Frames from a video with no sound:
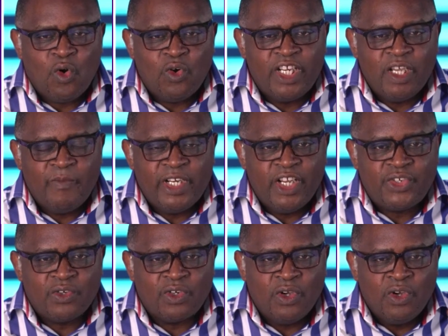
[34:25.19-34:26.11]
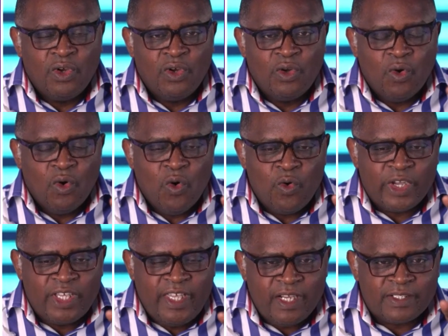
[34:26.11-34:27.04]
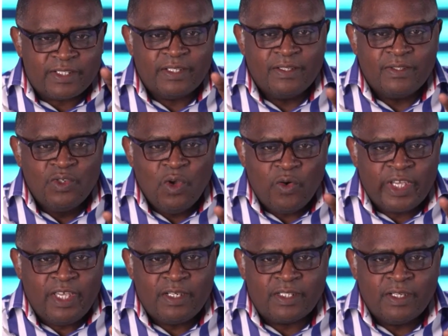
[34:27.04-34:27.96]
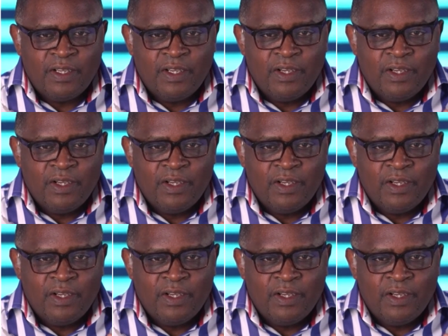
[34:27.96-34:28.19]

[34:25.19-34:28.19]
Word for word: condemnation or guilt, no guilty